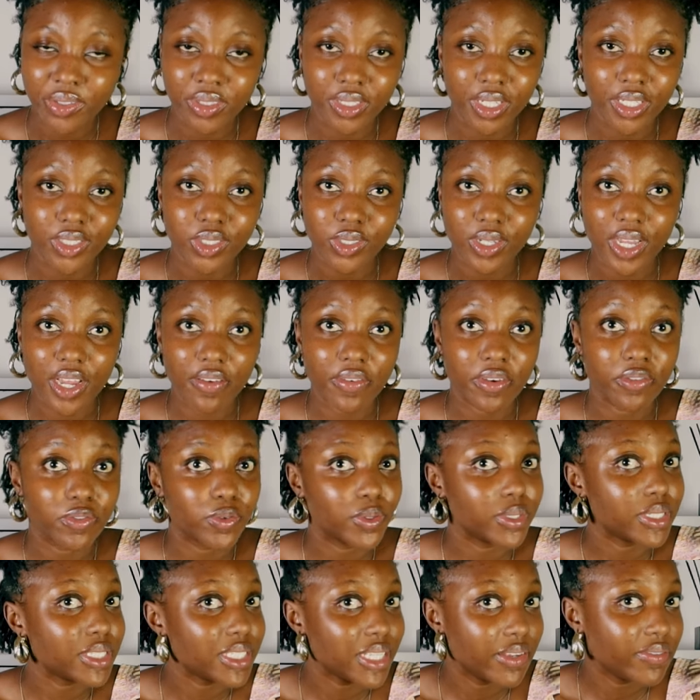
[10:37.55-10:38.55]
you get to have
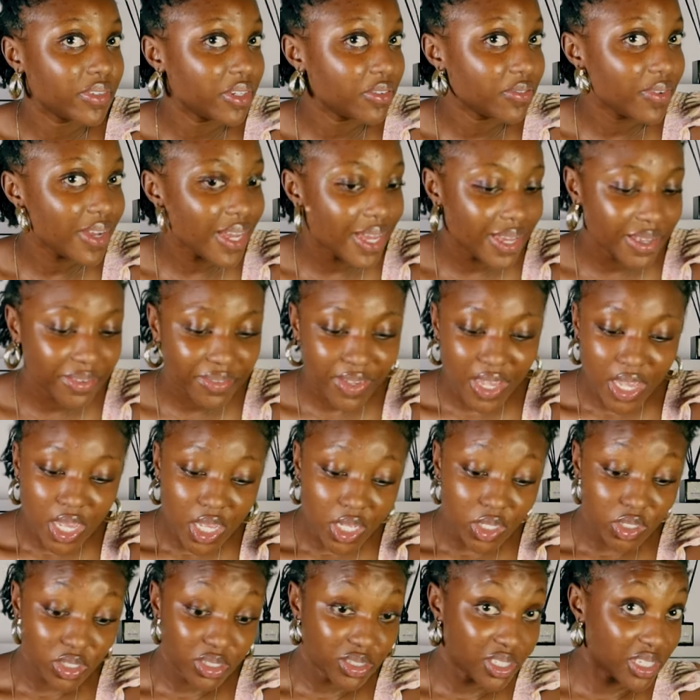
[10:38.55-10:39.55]
it for 75.
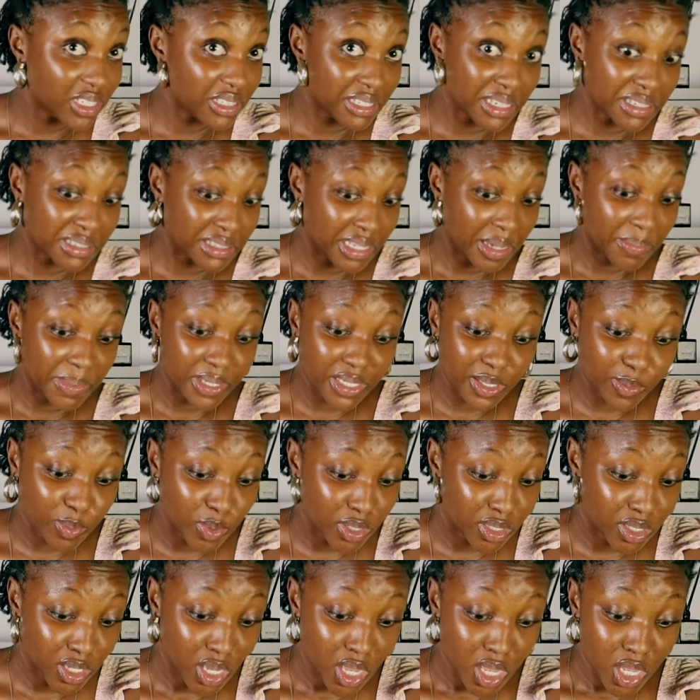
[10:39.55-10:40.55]
So 10,000, a big
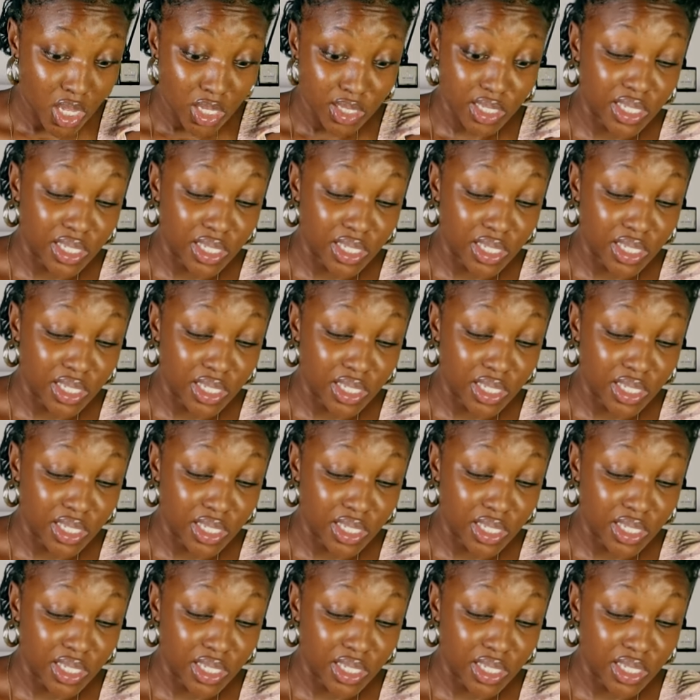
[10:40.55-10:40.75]
space.